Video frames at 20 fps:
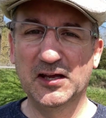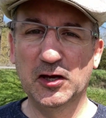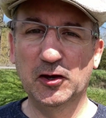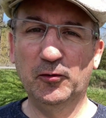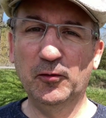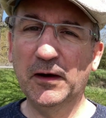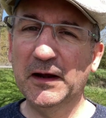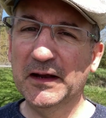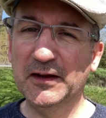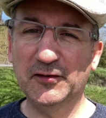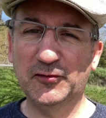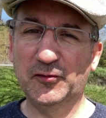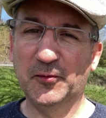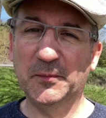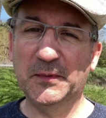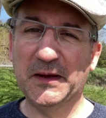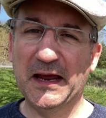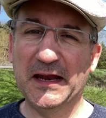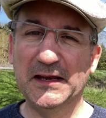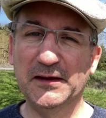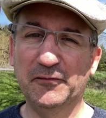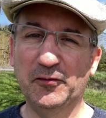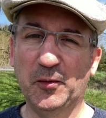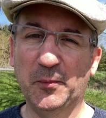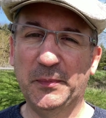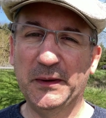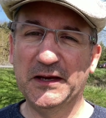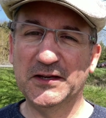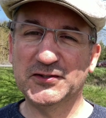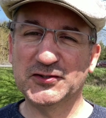Greetings from Cadyville
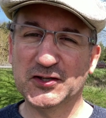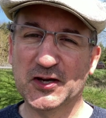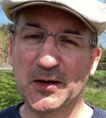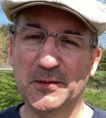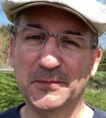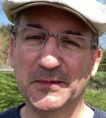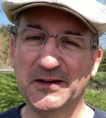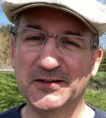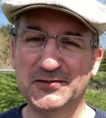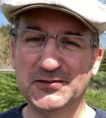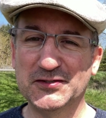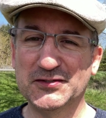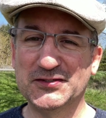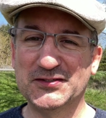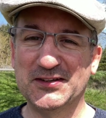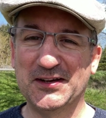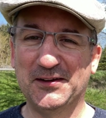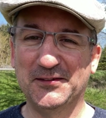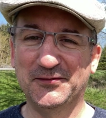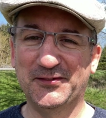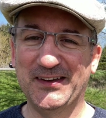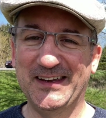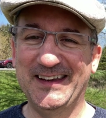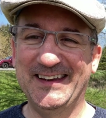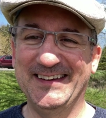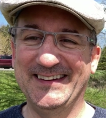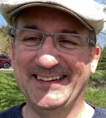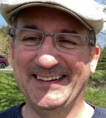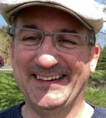Beach. Come get your selfie.